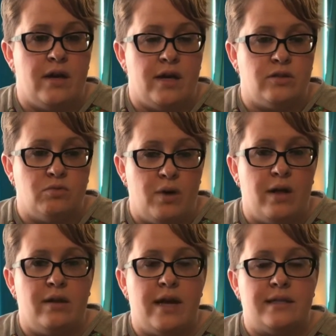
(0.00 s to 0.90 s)
as
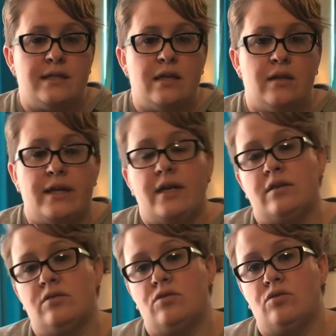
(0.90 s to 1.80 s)
well as the
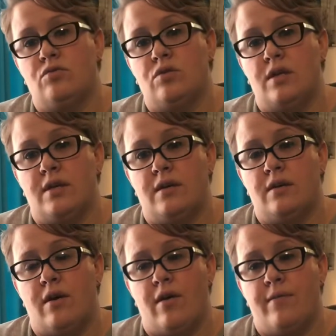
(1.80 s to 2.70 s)
link to
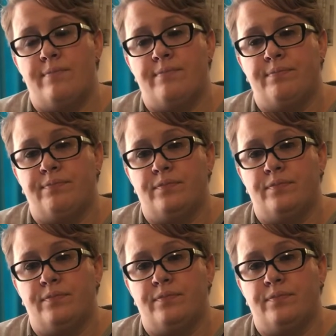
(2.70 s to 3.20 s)
the um,